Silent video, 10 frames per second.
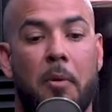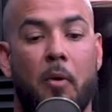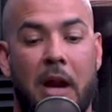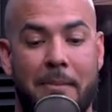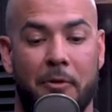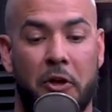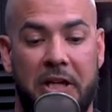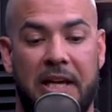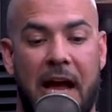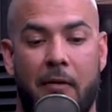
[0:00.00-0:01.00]
But what I'm
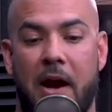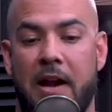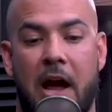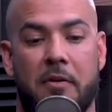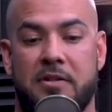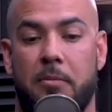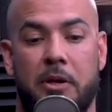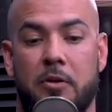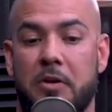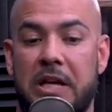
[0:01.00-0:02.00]
looking at right now is
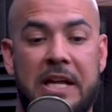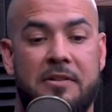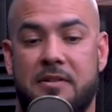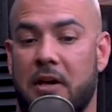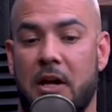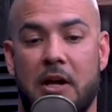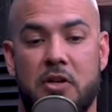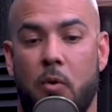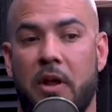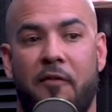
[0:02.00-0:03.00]
somebody who eats
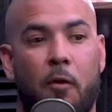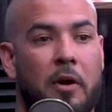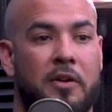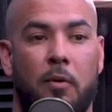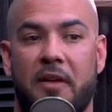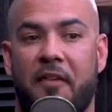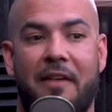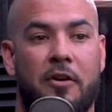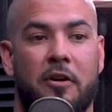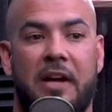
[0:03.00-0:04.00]
twenty four to twenty
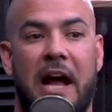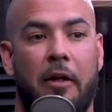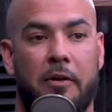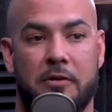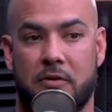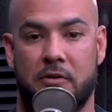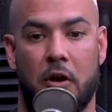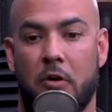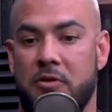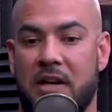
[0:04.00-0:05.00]
five hundred calories or
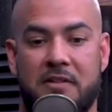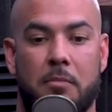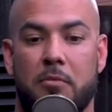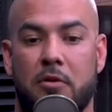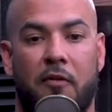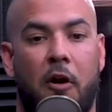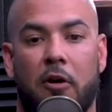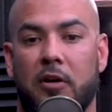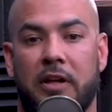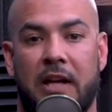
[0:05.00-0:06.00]
so, doesn't move
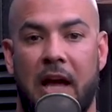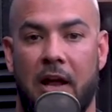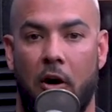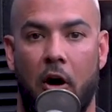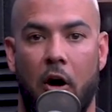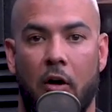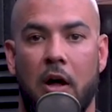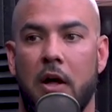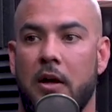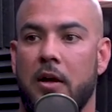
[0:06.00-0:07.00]
hardly at all,
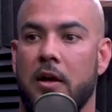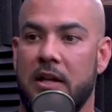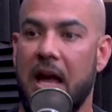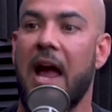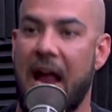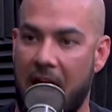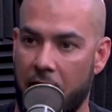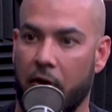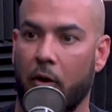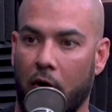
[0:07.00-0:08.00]
and they're overweight. Yeah,
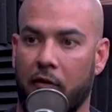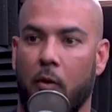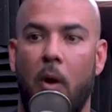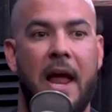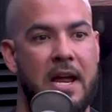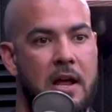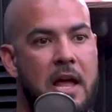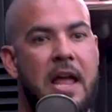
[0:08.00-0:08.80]
and they're overweight.